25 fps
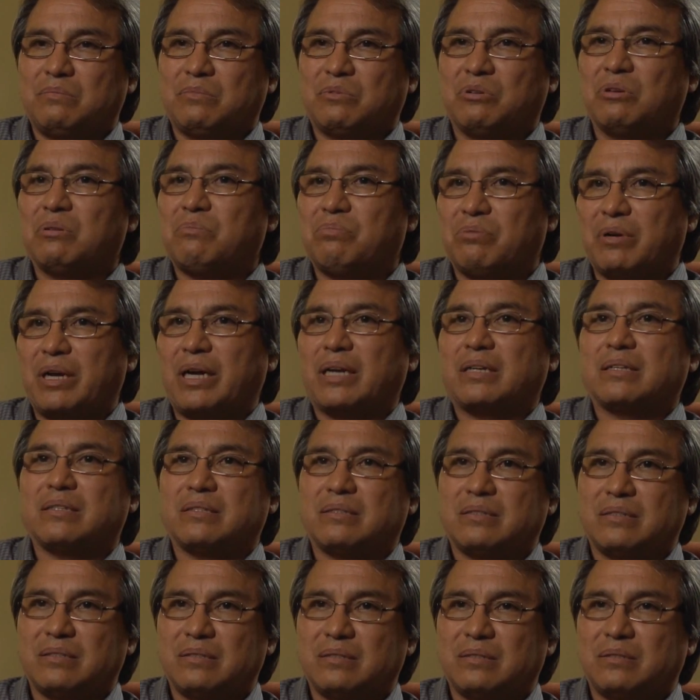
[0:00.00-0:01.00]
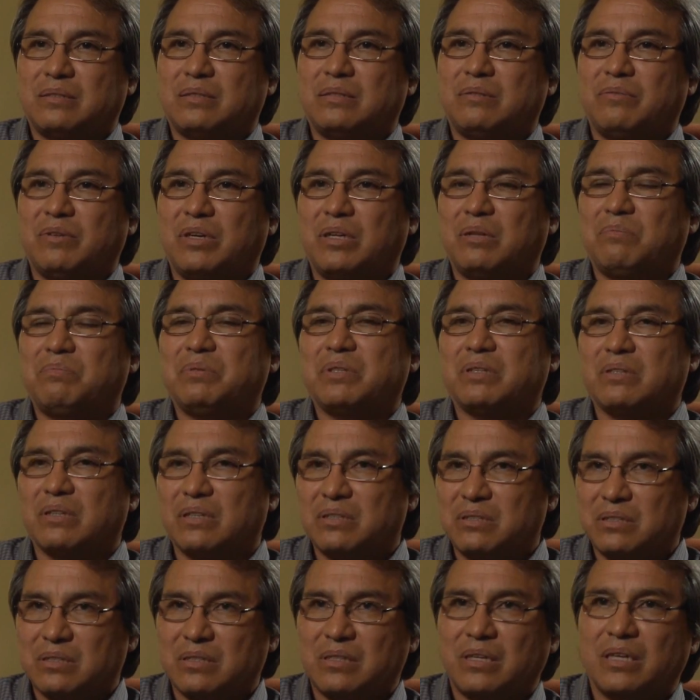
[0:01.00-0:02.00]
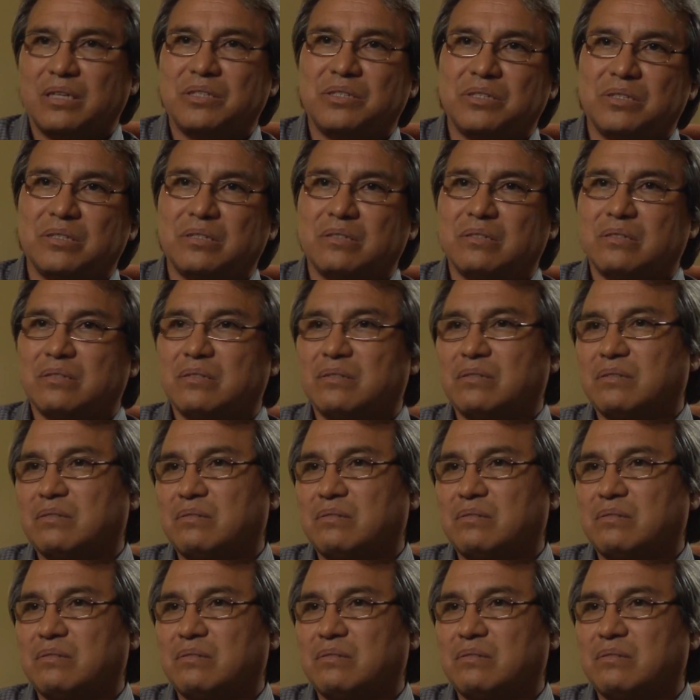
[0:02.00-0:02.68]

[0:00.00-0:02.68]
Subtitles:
good practices, and developing legislation